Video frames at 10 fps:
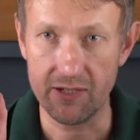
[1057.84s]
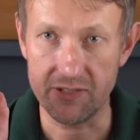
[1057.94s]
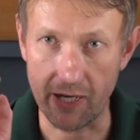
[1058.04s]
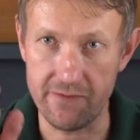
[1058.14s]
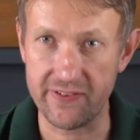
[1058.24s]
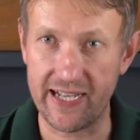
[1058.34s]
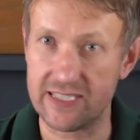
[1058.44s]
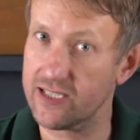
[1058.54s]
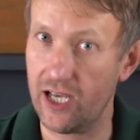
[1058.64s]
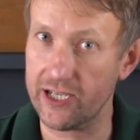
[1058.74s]
Don't forget
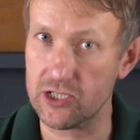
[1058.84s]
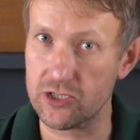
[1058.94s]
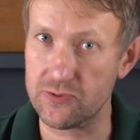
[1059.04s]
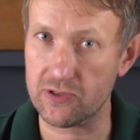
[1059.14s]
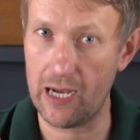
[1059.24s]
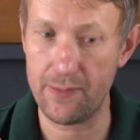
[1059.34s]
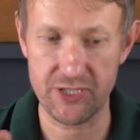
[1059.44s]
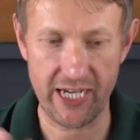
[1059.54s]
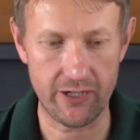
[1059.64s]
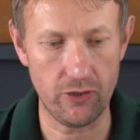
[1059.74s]
to like and subscribe to the
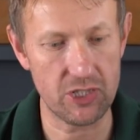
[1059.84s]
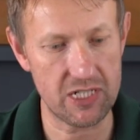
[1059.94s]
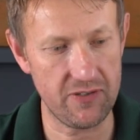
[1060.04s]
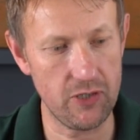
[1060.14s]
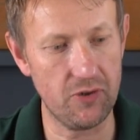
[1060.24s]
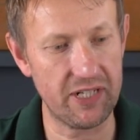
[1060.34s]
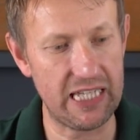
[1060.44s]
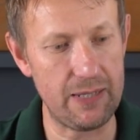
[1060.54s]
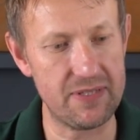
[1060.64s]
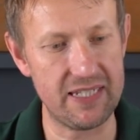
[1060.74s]
channel, because if you want to
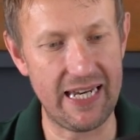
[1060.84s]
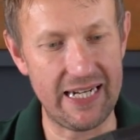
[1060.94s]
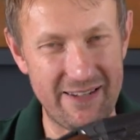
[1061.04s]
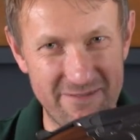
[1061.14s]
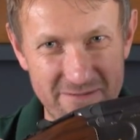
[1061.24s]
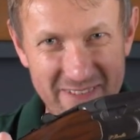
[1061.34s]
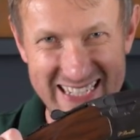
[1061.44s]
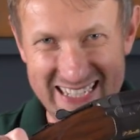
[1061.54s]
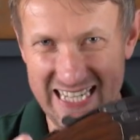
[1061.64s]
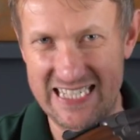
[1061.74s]
keep seeing
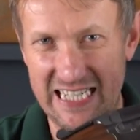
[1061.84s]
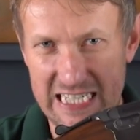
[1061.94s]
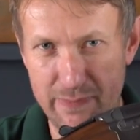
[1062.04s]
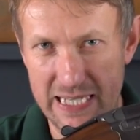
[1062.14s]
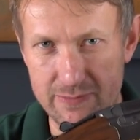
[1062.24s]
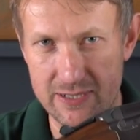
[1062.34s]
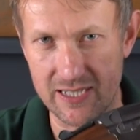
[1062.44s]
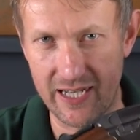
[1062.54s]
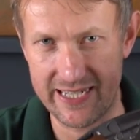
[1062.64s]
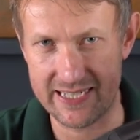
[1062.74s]
fantastic specimens
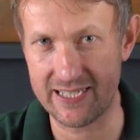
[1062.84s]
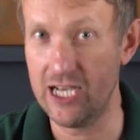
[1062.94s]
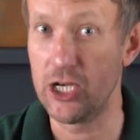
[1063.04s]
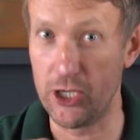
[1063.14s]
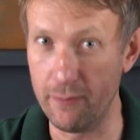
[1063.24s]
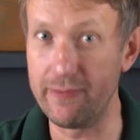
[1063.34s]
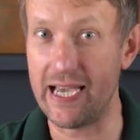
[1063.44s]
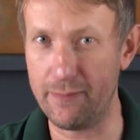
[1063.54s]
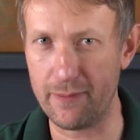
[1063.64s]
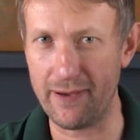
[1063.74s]
like this, not me,
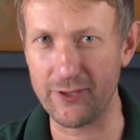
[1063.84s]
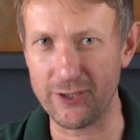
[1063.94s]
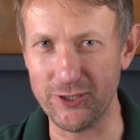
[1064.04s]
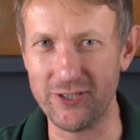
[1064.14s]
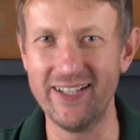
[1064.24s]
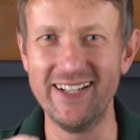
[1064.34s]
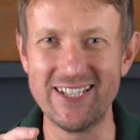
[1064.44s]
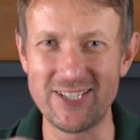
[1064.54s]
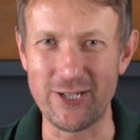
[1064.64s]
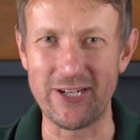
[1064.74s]
I'm on about the gun,
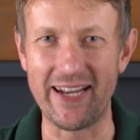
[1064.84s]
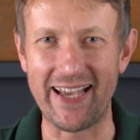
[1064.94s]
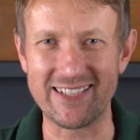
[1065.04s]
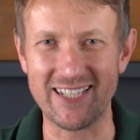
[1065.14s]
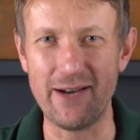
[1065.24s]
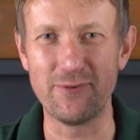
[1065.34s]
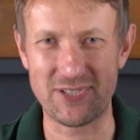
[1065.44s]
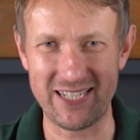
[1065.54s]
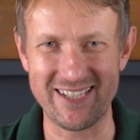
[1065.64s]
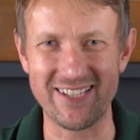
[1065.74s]
tune in next time. We'll
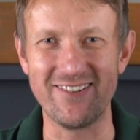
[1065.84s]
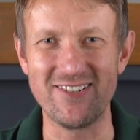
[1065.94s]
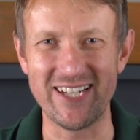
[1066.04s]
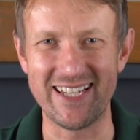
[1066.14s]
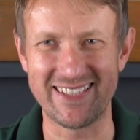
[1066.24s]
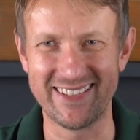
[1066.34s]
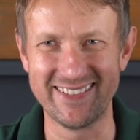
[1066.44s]
see you soon. Cheers.